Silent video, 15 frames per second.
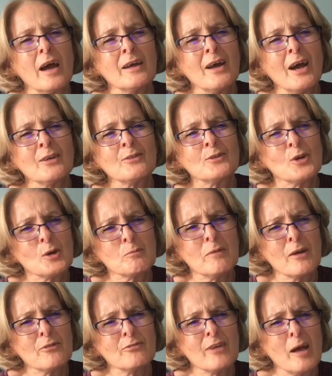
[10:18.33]
I took
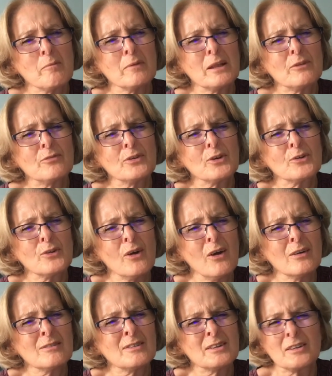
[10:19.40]
my family for
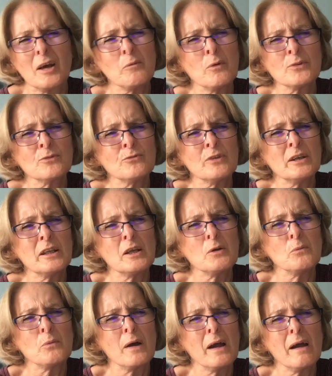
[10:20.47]
granted. I wasn't really
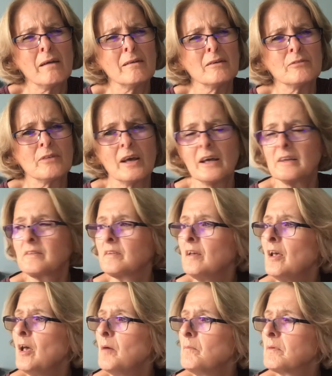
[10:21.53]
aware of it,
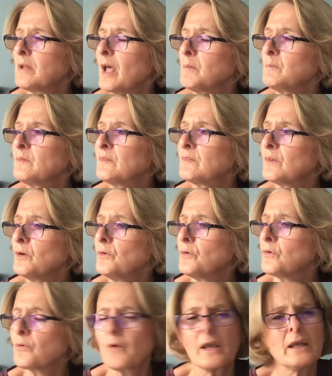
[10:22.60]
but I'm so
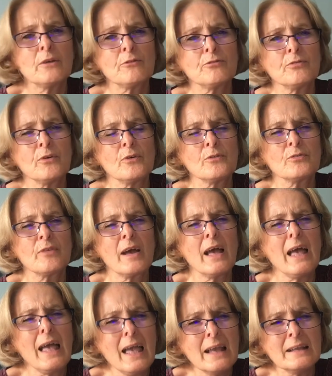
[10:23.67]
grateful for
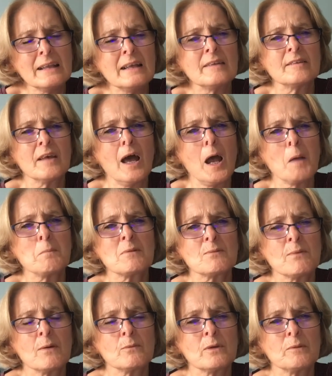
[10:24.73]
any time
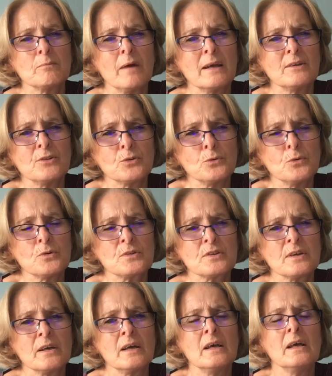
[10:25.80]
spent with my
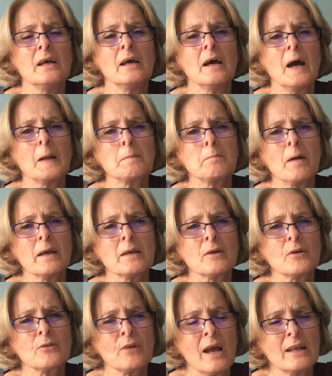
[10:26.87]
daughter and my
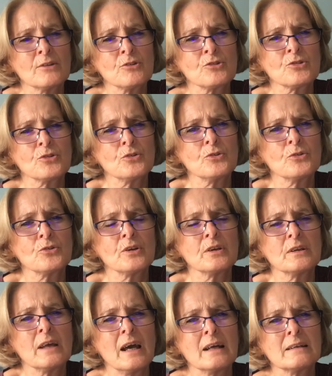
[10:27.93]

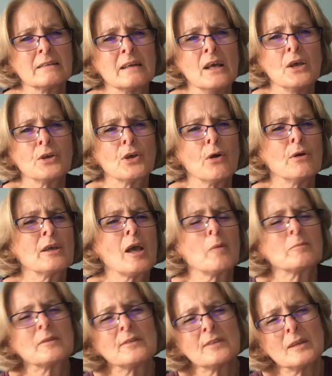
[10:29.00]
grandchildren and going
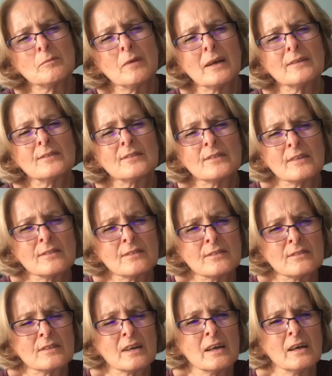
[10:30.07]
up to see my
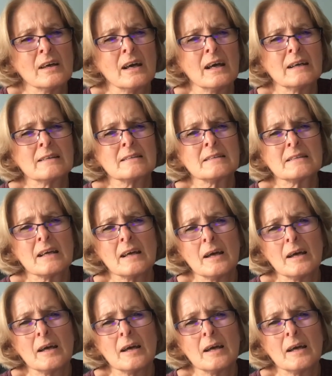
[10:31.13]
sister and